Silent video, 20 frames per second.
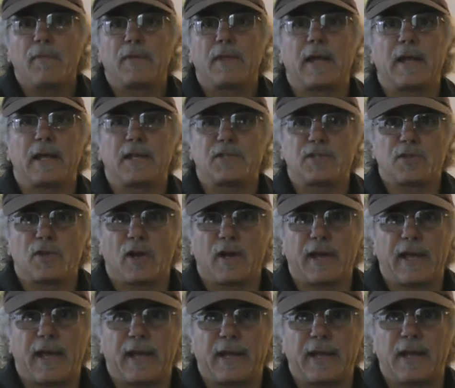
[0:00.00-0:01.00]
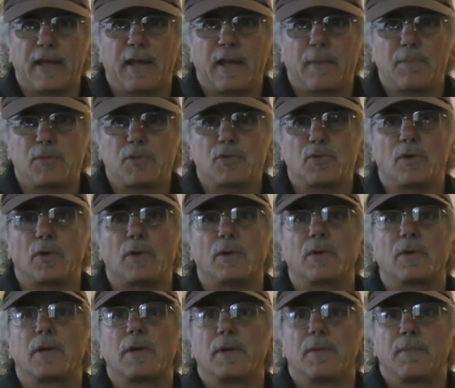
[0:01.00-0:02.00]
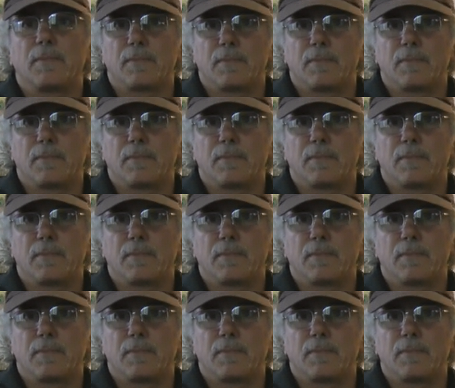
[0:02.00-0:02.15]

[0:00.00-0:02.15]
Then I start adding an upstroke.